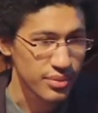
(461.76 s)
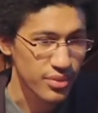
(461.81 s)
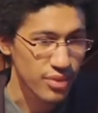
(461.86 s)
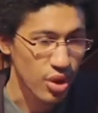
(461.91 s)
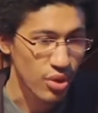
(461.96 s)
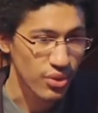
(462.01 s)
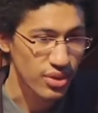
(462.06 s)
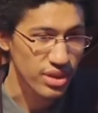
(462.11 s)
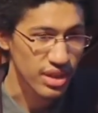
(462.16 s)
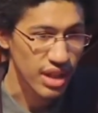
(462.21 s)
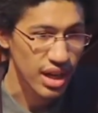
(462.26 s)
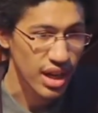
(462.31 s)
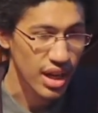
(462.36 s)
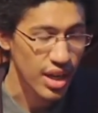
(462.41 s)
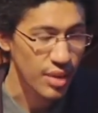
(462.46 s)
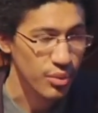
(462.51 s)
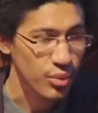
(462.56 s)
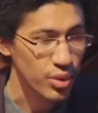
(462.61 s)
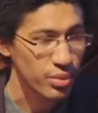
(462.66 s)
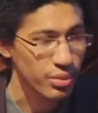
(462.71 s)
Over
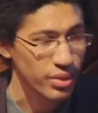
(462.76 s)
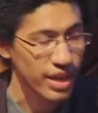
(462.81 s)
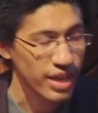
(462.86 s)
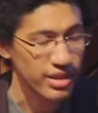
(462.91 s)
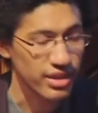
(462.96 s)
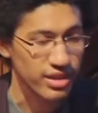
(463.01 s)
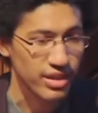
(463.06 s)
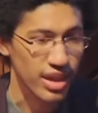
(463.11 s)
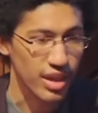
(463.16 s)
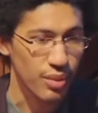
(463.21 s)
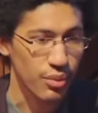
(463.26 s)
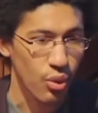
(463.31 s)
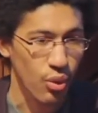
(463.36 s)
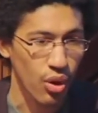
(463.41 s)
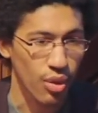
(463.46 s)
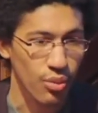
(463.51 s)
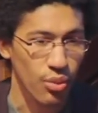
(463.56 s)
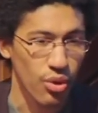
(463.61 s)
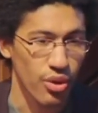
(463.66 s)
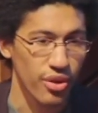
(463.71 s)
time, we plan to take more
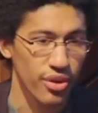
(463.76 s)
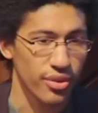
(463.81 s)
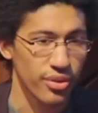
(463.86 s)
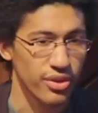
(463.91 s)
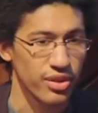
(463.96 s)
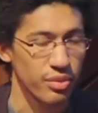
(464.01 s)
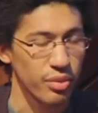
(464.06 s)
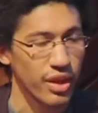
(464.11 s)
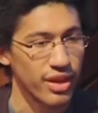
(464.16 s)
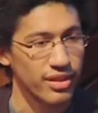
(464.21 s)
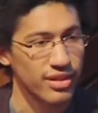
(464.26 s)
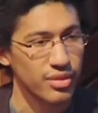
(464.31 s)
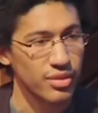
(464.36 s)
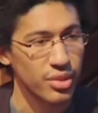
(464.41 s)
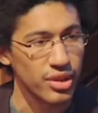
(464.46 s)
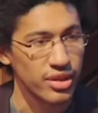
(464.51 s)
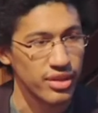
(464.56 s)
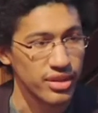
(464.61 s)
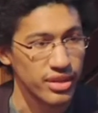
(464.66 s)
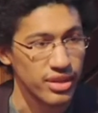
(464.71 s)
and more of the
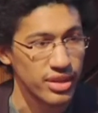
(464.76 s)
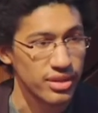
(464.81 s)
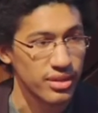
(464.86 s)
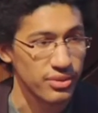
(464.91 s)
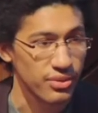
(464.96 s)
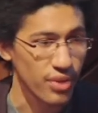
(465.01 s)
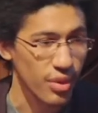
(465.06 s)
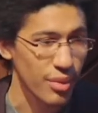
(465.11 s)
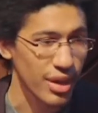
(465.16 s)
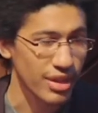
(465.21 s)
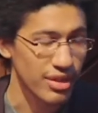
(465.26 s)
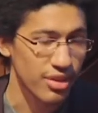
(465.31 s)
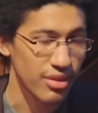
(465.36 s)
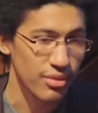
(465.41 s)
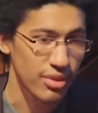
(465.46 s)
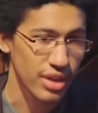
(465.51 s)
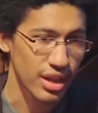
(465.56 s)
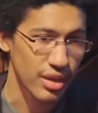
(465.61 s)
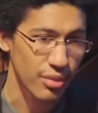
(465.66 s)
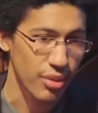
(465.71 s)
responsibility from
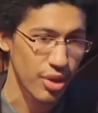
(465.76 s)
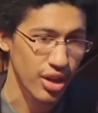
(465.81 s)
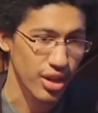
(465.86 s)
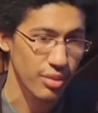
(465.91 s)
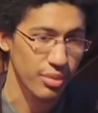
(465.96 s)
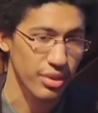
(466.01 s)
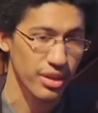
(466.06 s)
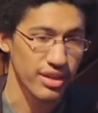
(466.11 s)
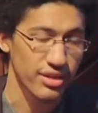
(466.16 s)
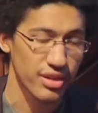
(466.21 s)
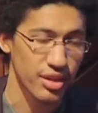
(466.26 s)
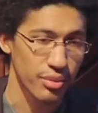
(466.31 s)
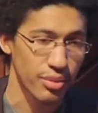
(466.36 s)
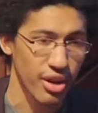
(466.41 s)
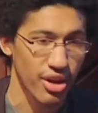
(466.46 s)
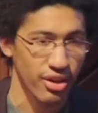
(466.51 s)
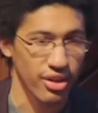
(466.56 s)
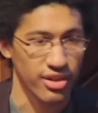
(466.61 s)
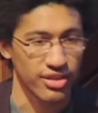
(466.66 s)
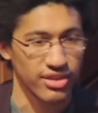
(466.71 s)
Mandela Marketplace
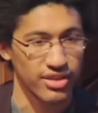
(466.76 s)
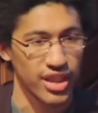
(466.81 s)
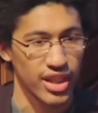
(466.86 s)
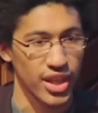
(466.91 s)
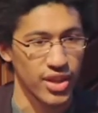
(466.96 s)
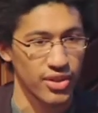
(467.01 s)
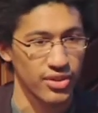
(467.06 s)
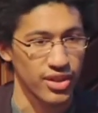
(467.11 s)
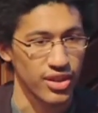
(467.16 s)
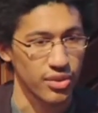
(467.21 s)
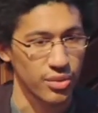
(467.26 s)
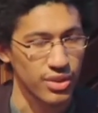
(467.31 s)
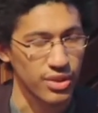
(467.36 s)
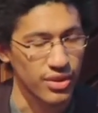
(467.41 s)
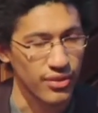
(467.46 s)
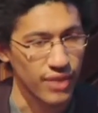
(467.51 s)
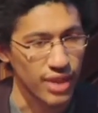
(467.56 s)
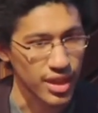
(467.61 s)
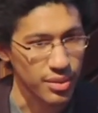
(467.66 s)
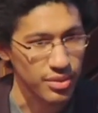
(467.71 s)
upon ourselves as we
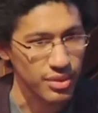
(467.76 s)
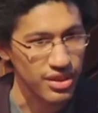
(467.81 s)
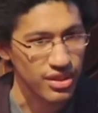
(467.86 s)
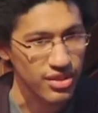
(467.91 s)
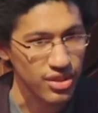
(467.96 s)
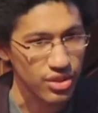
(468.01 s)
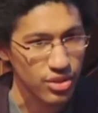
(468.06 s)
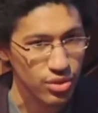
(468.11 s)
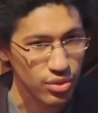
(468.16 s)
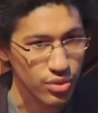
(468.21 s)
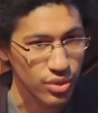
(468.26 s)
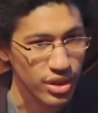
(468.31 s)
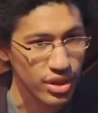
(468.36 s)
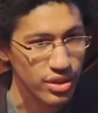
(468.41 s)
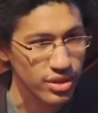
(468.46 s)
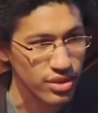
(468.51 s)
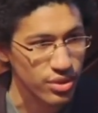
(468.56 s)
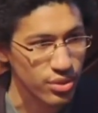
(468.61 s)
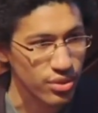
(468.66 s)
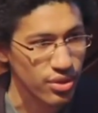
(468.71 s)
develop this into a
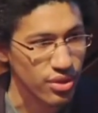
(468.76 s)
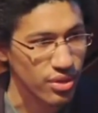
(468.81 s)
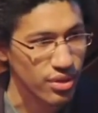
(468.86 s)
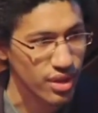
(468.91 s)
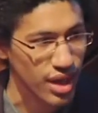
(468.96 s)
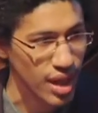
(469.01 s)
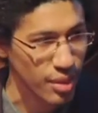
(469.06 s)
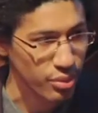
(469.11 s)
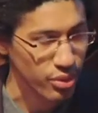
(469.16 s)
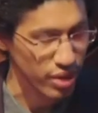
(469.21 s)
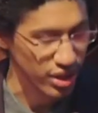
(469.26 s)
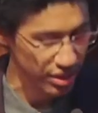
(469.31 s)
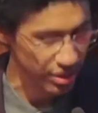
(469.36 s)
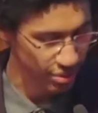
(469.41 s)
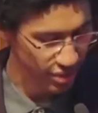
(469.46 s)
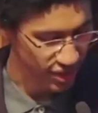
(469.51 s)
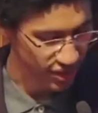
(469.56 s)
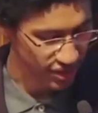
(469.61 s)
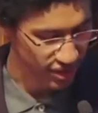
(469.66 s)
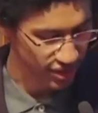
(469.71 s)
youth-operated
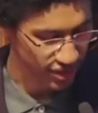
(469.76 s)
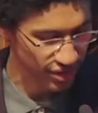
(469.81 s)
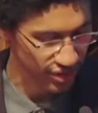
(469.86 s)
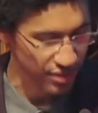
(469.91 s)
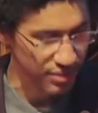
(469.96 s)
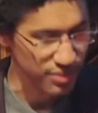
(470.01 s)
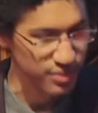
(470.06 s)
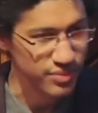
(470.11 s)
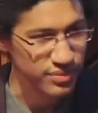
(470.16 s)
business.